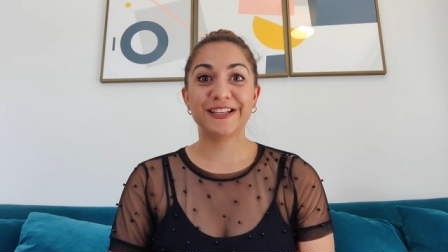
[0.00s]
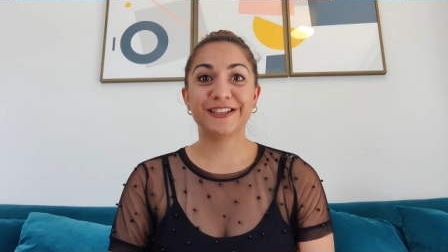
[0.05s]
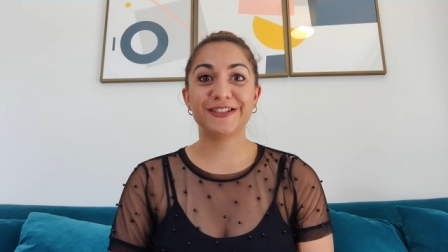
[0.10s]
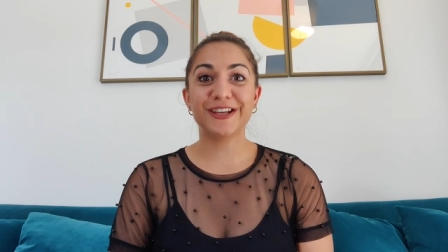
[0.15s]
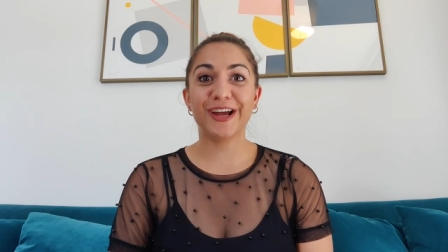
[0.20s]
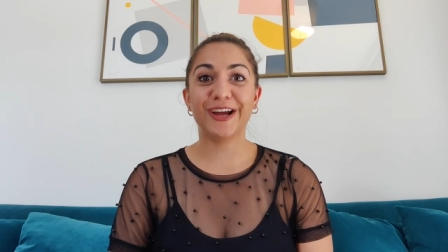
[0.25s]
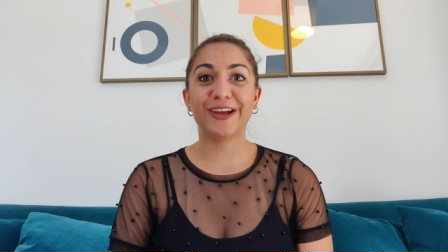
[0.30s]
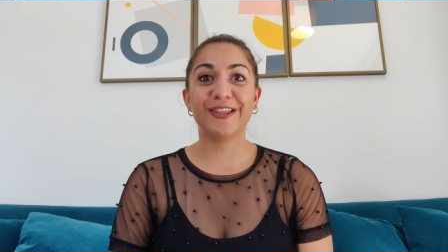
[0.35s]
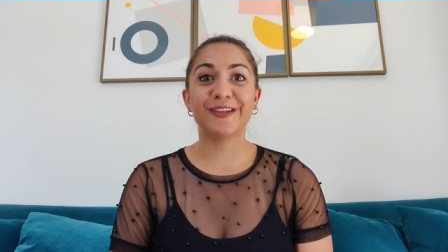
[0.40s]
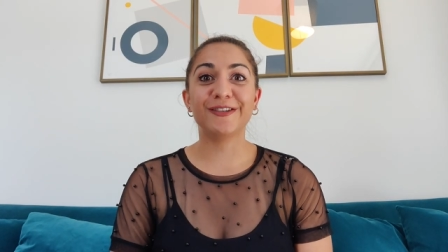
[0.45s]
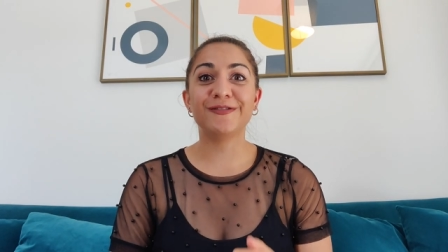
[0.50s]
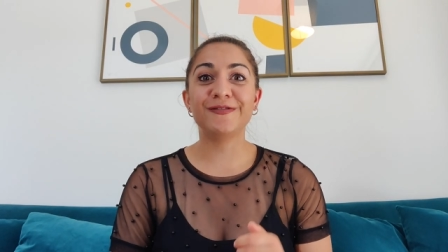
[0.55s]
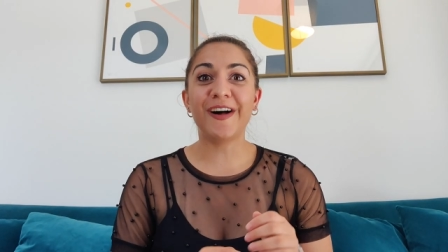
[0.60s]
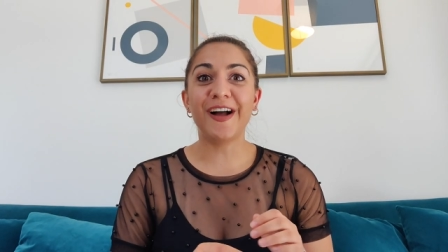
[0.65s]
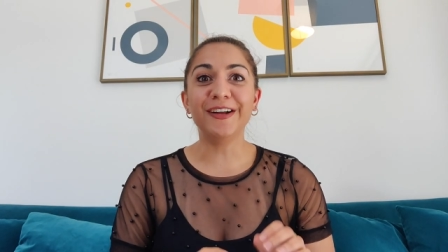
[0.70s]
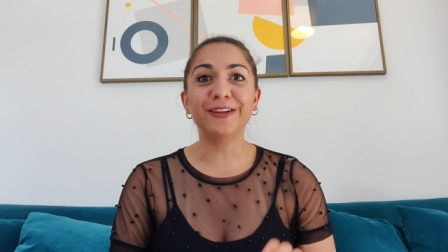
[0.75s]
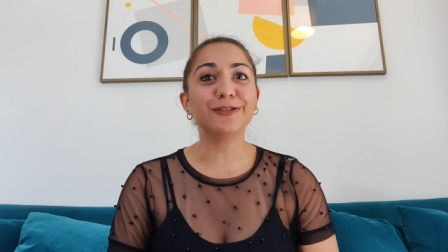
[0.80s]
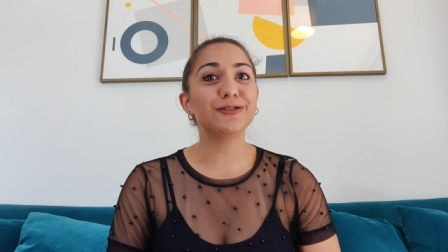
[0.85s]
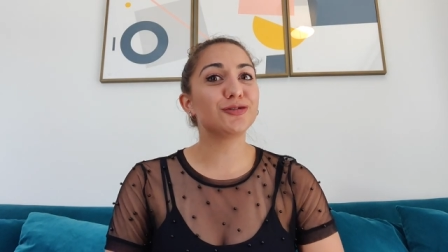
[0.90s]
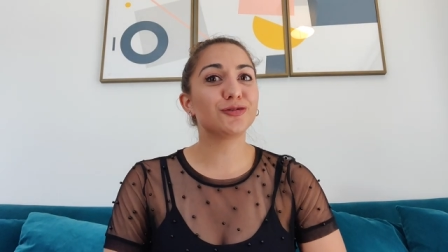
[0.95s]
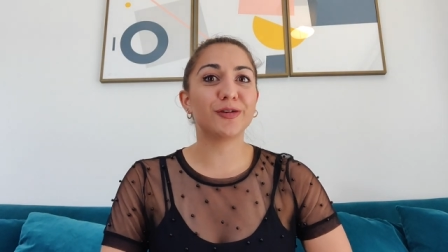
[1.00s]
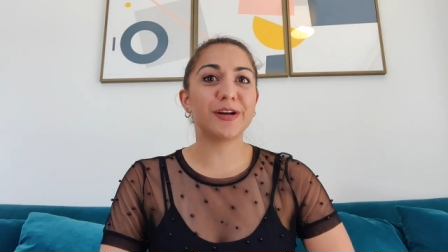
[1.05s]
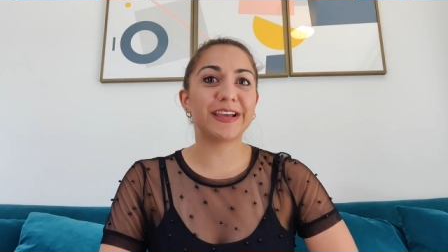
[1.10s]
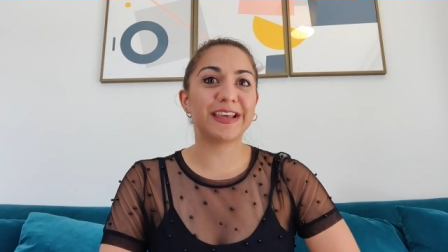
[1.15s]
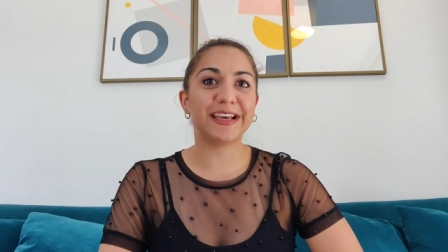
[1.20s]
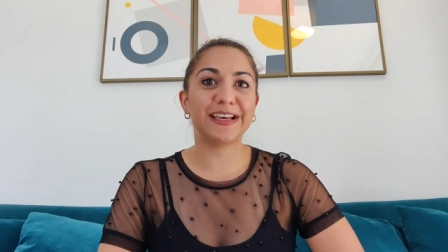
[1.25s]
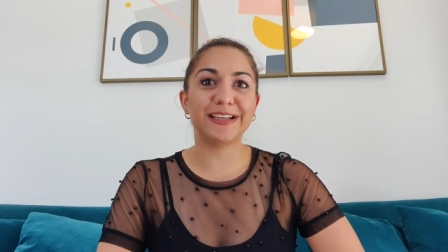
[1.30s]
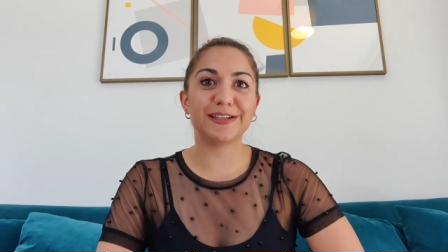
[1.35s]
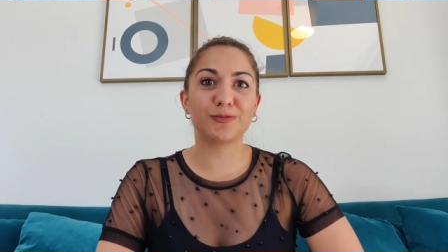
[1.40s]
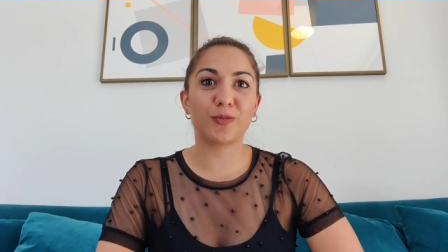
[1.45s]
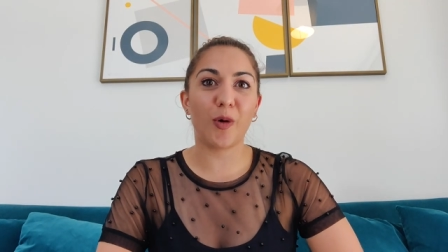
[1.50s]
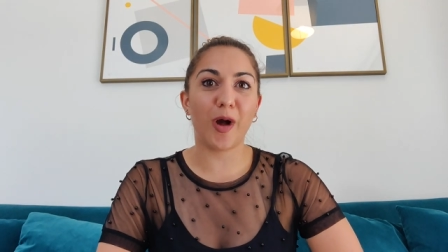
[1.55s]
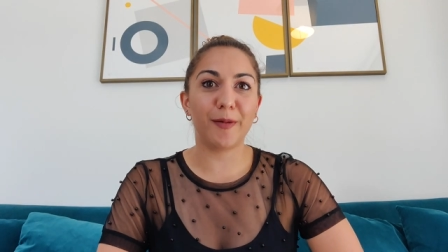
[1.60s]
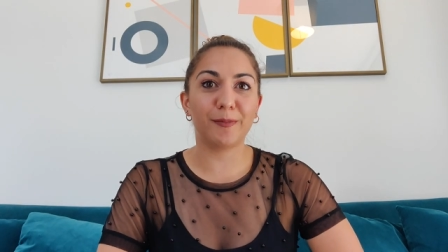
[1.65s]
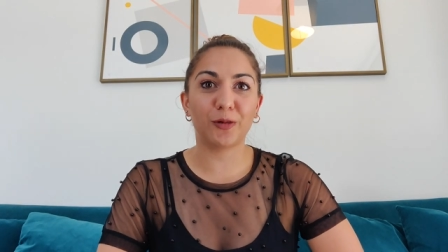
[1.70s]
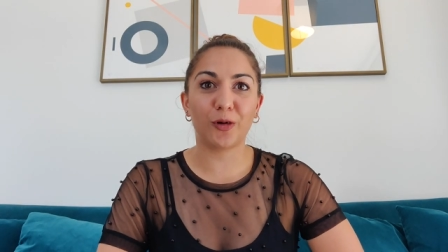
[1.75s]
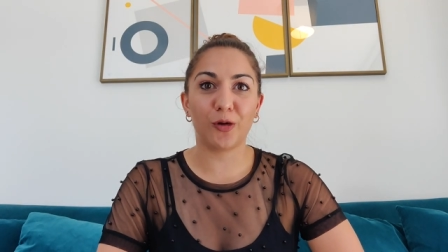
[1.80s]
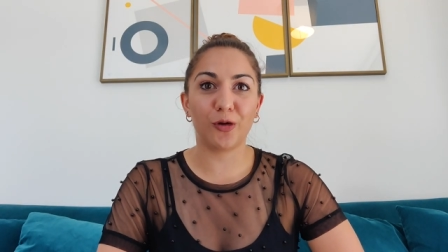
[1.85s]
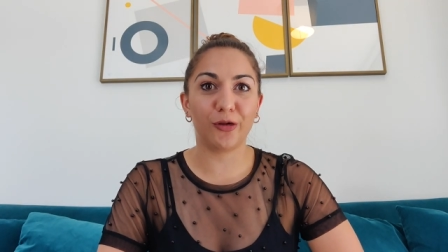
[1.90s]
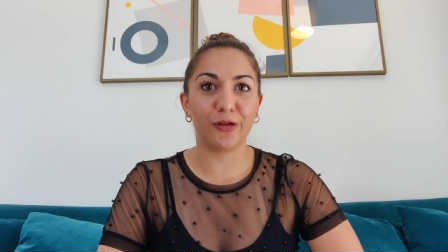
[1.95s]
So the final trick is what
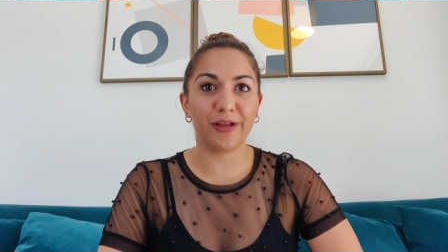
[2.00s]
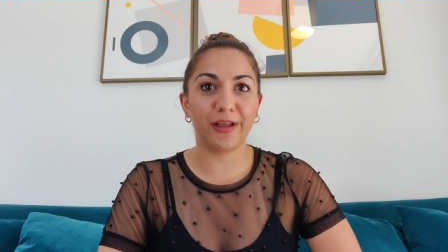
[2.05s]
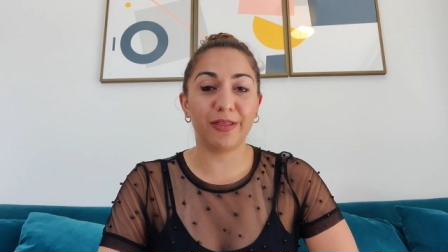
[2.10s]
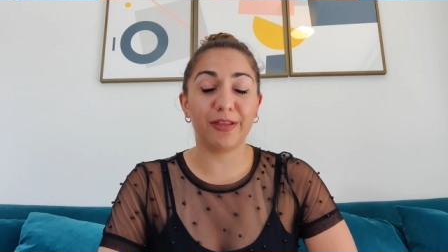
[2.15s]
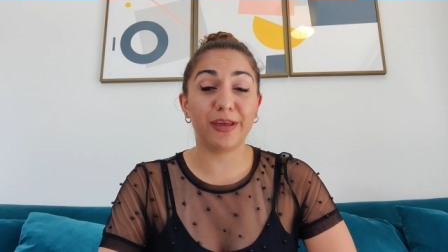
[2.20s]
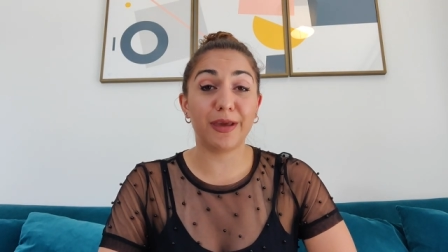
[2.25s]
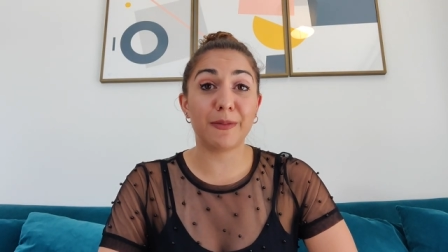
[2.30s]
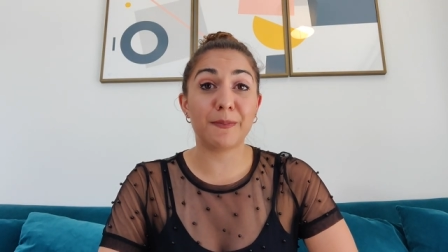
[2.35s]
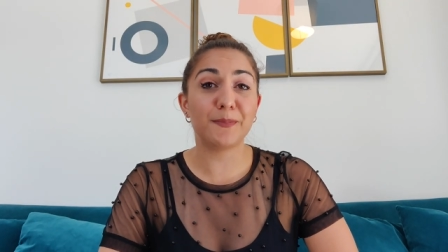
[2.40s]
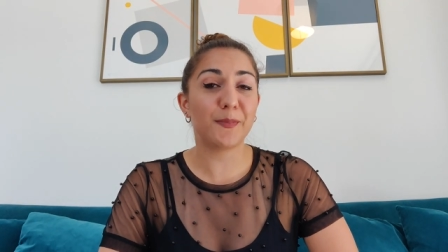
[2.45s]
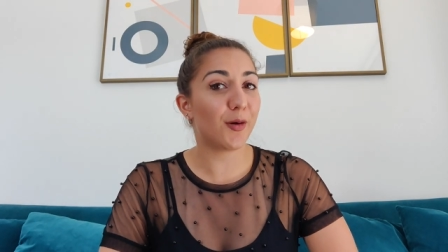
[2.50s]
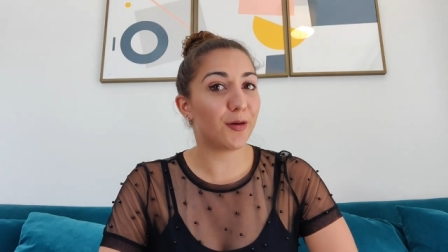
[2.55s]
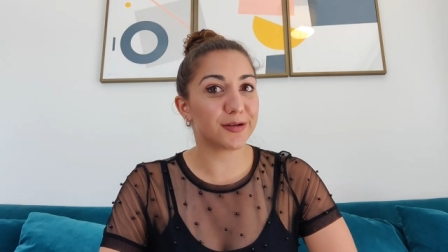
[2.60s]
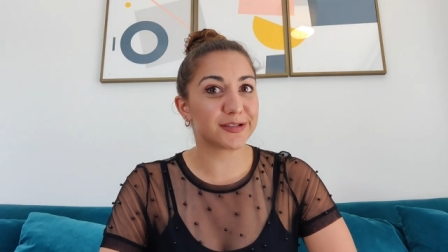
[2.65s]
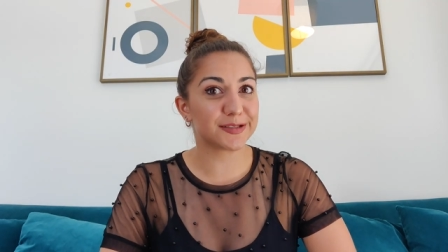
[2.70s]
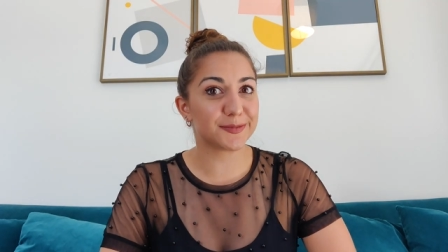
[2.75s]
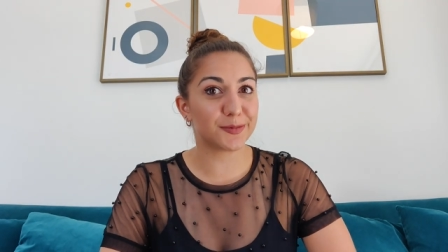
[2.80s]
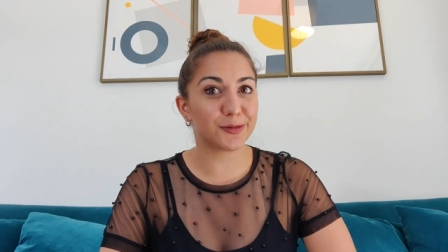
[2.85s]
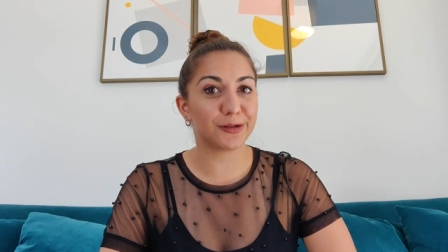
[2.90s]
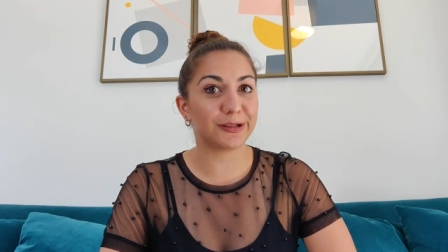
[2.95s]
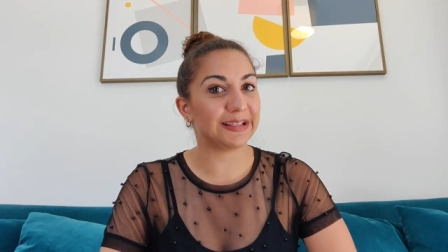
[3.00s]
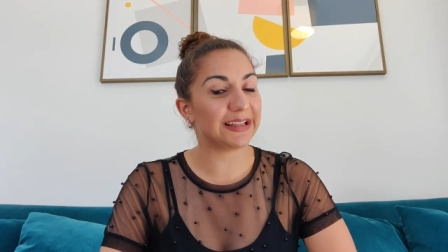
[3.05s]
I'm calling the impossible